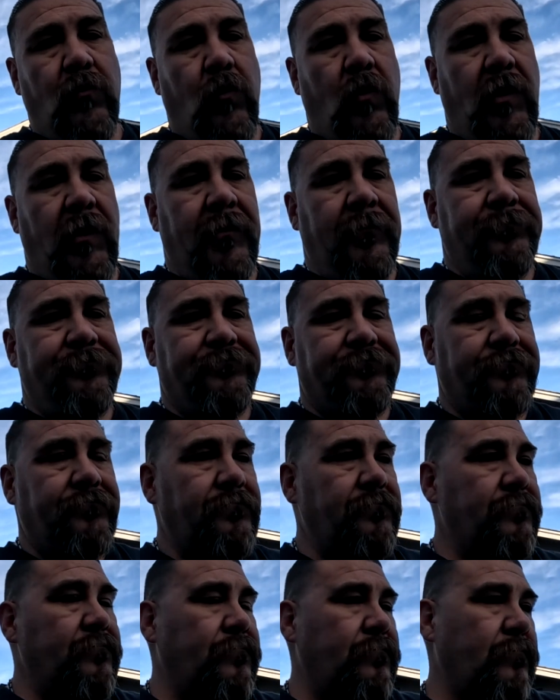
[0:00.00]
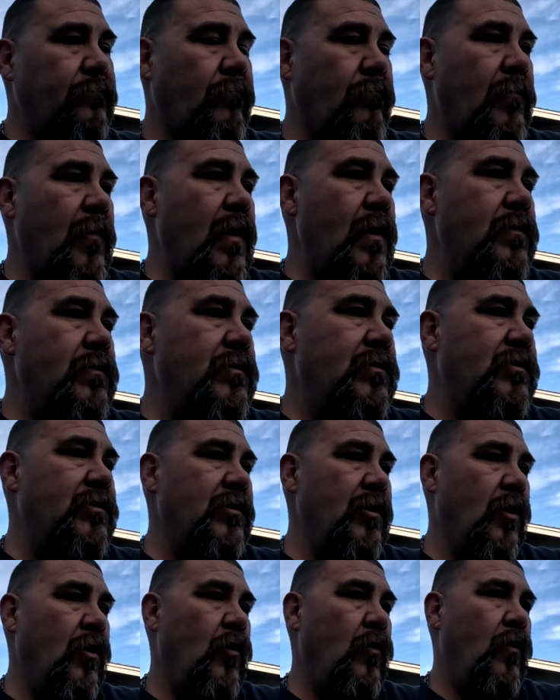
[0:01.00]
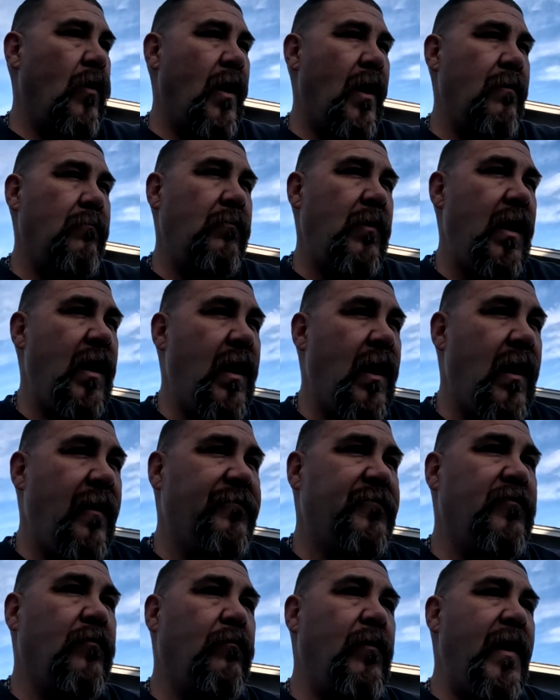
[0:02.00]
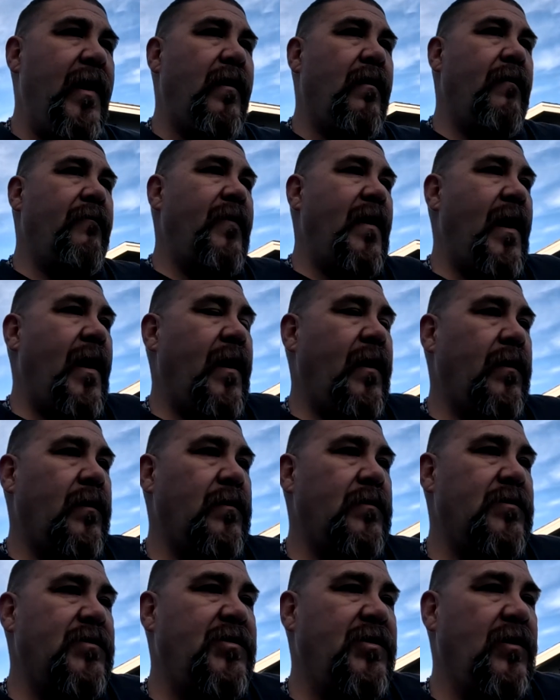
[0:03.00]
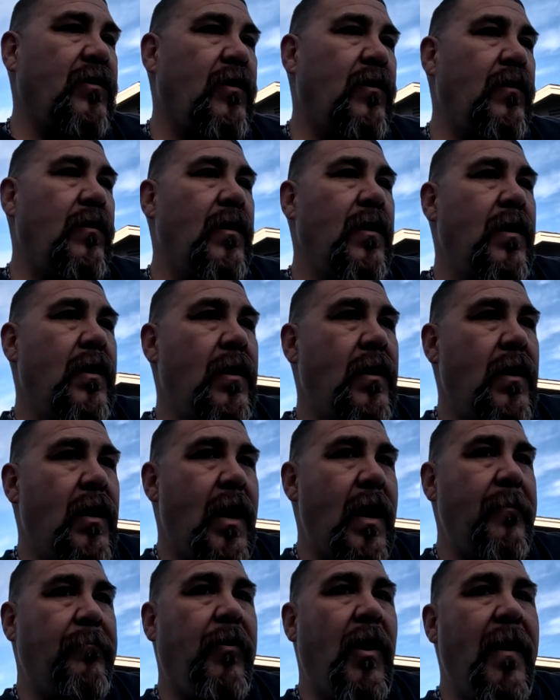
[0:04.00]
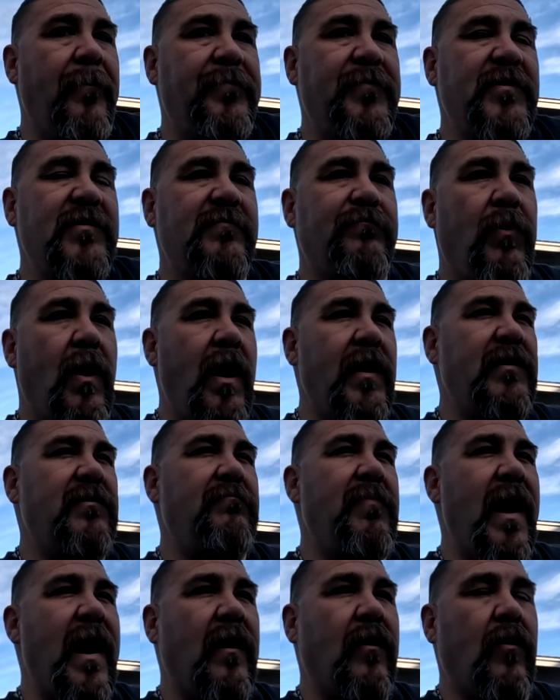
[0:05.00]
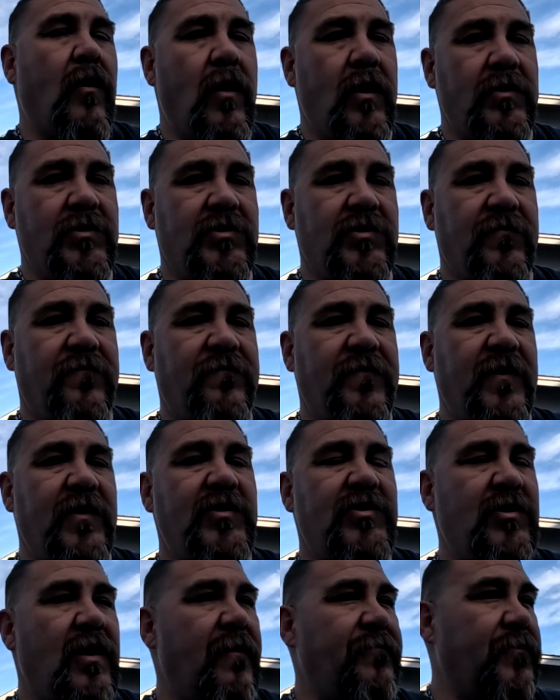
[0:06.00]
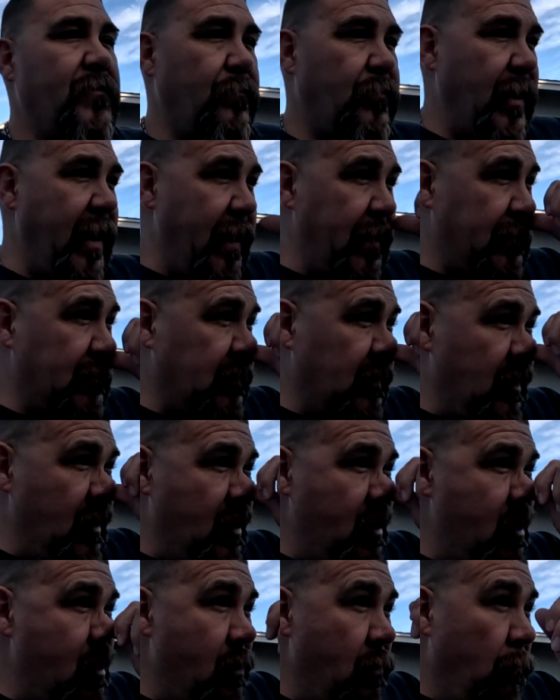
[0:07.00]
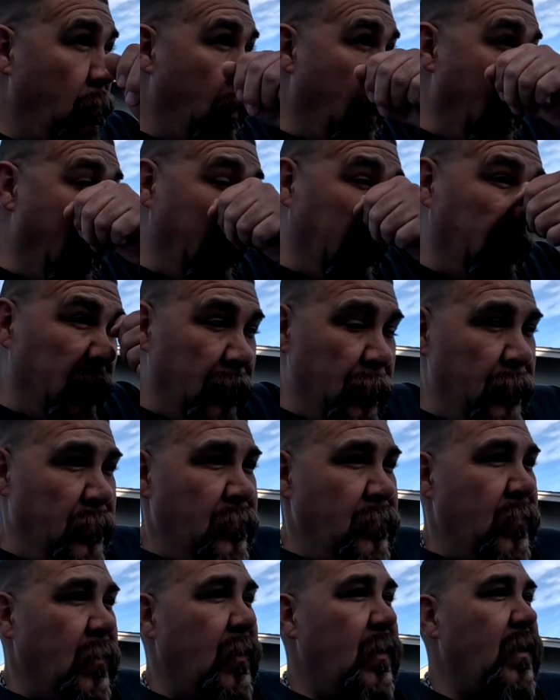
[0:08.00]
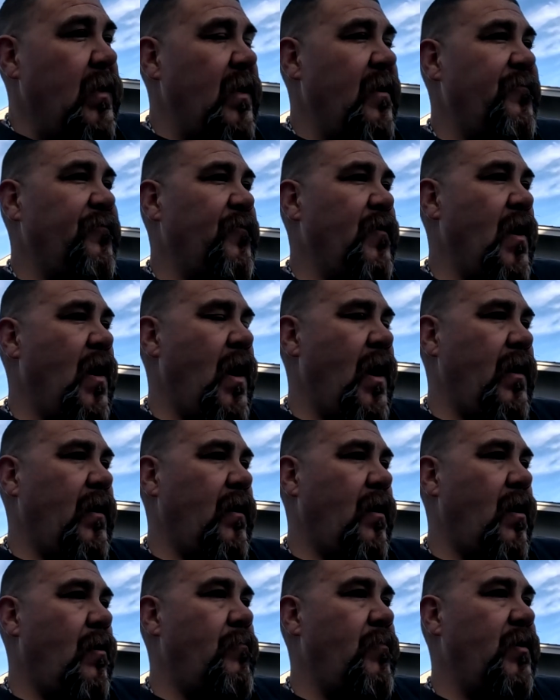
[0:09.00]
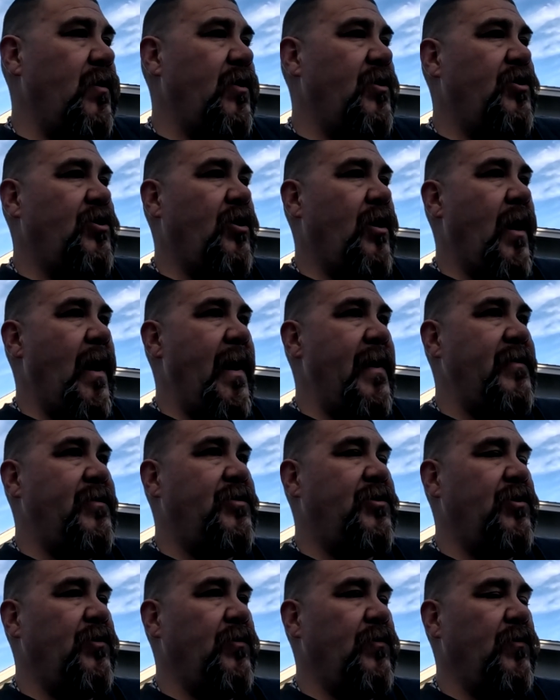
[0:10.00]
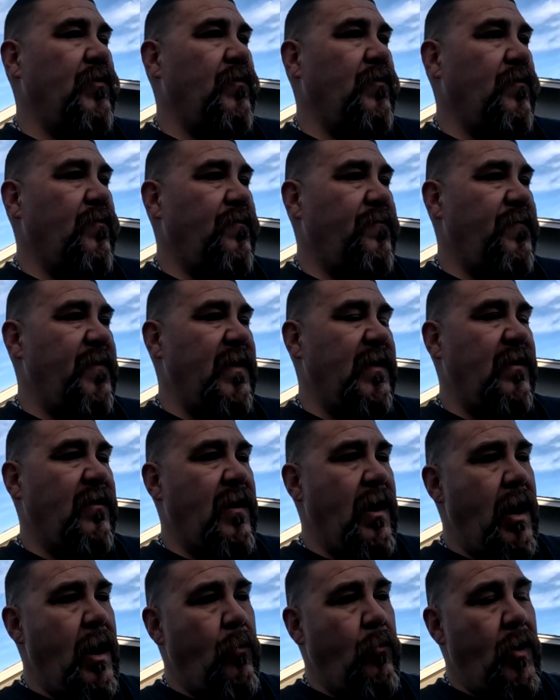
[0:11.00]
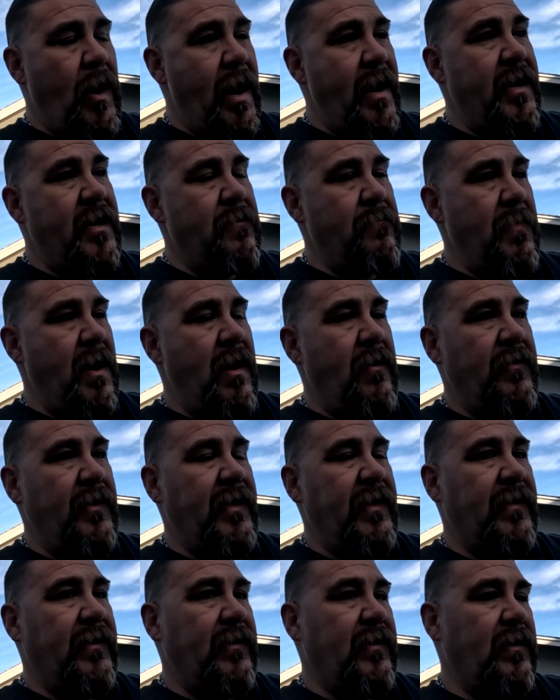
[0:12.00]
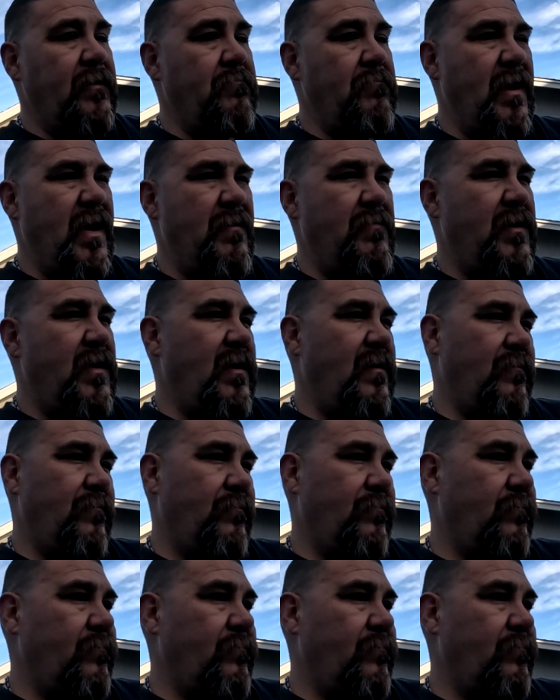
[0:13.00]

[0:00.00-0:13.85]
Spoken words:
one, so I may have to wait on that until I pop this body back on to finish off the brakes. But if not, I'm gonna try to figure out where I can mount it, and maybe,